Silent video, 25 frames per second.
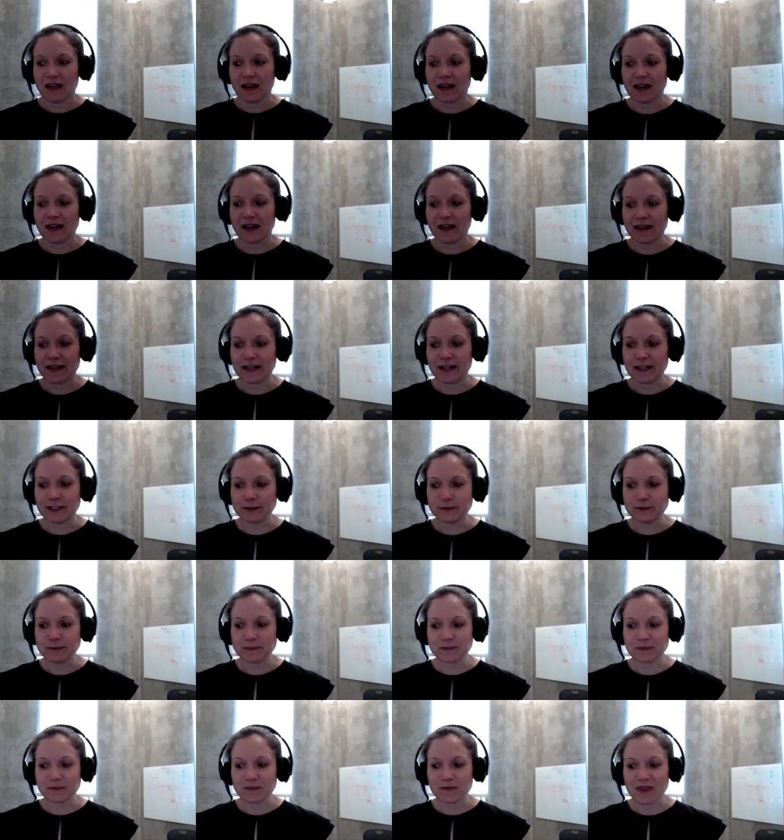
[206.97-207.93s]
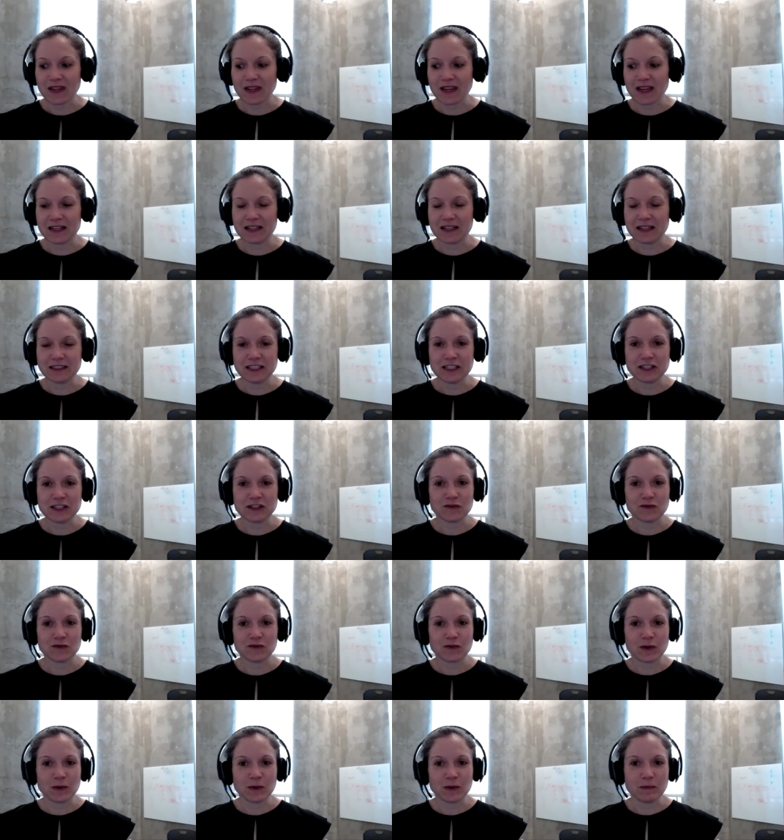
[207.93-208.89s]
uh, and at least
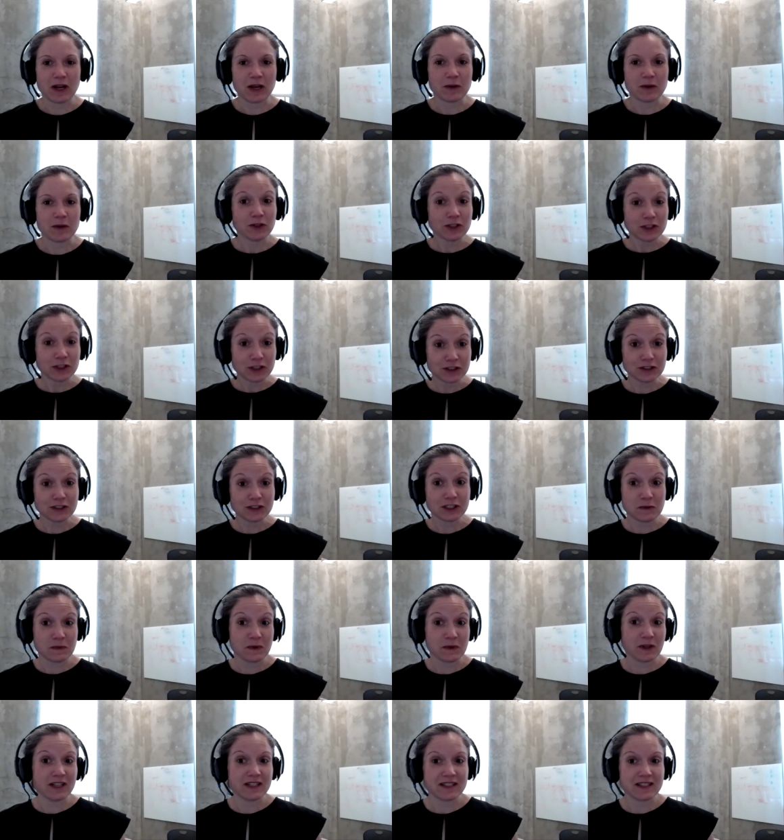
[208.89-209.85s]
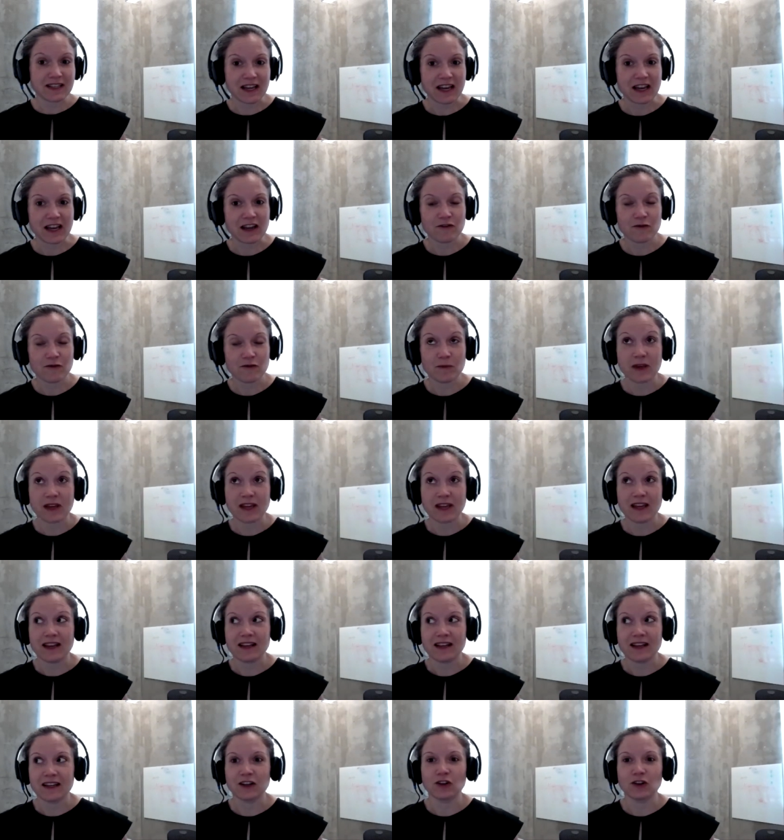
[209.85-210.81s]
from my personal experience i've
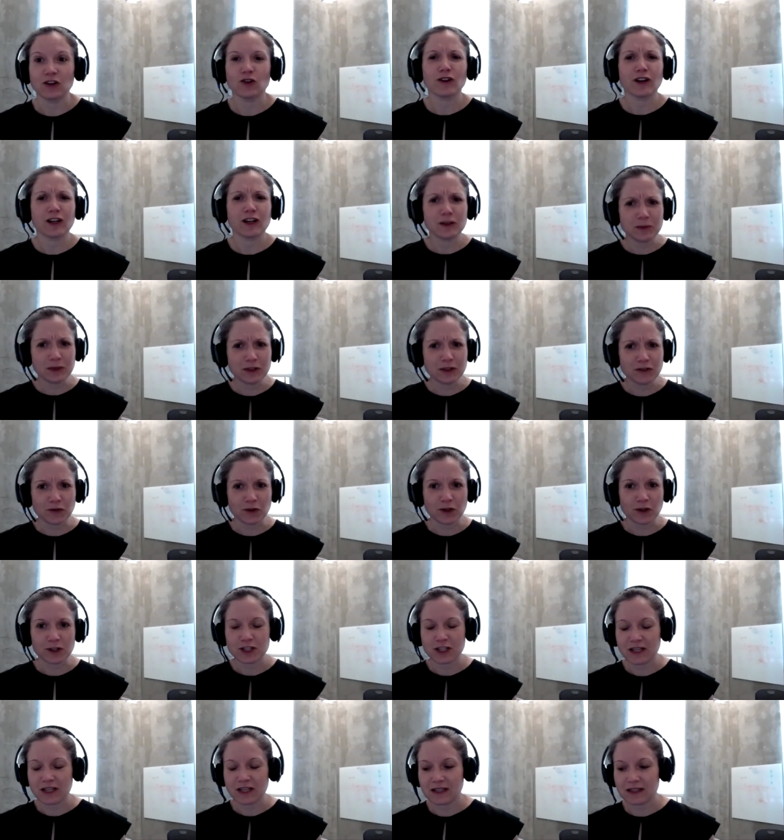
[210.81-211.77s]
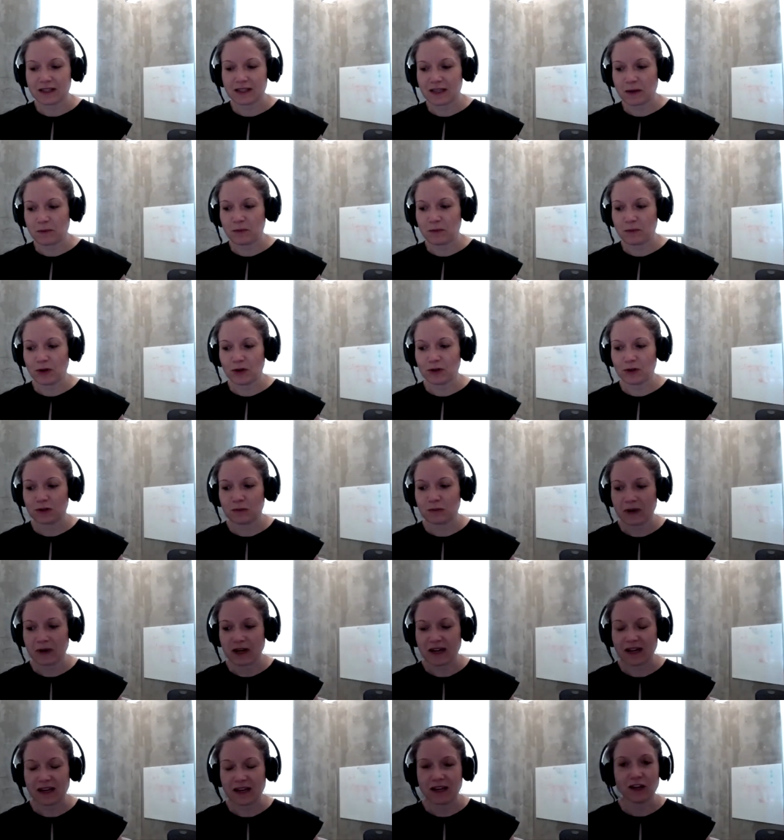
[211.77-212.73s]
been incredibly fortunate that both
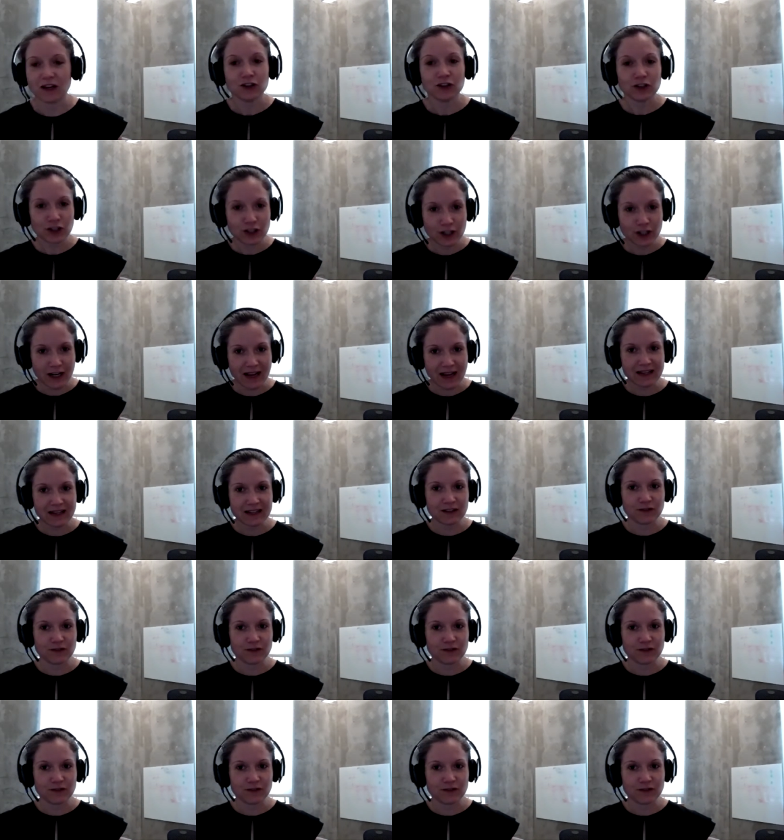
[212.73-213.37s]
my undergrad